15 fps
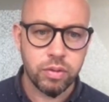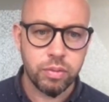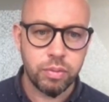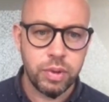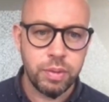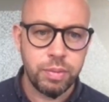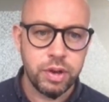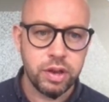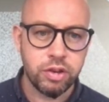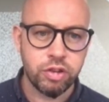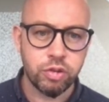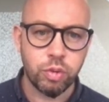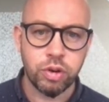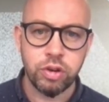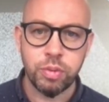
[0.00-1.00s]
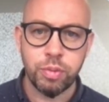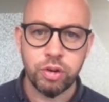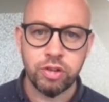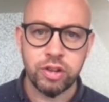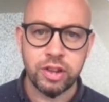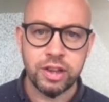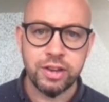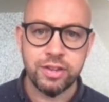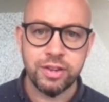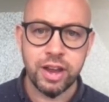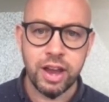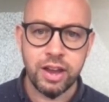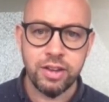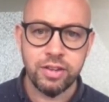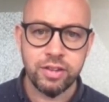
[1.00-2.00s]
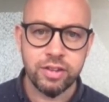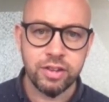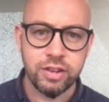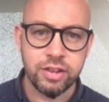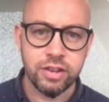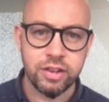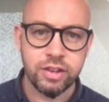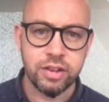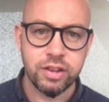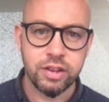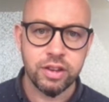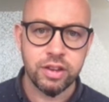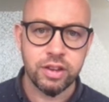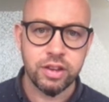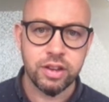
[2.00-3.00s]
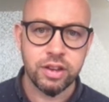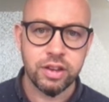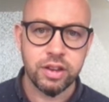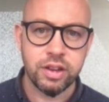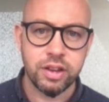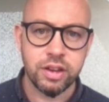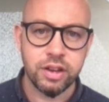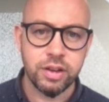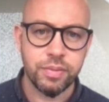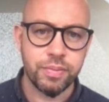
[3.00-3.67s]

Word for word: maybe you just want your button this size. Uh,